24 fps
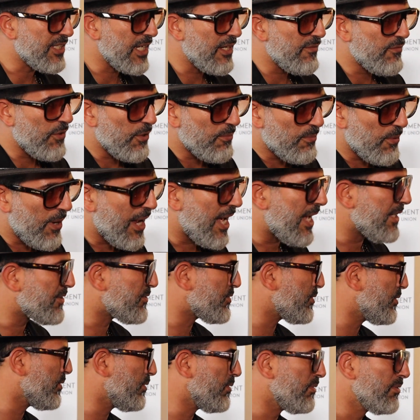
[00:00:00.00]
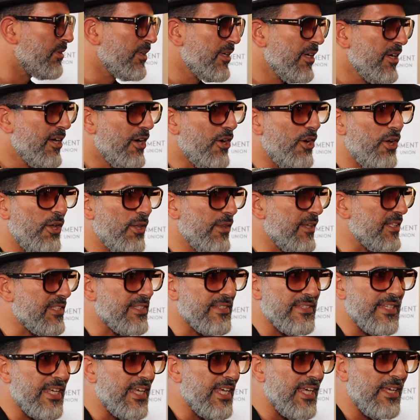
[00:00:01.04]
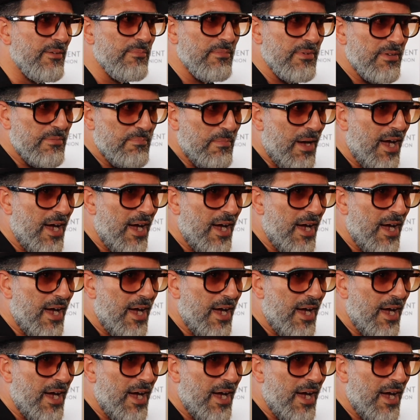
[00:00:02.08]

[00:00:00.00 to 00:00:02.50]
Silver, Brad to all this team, uh,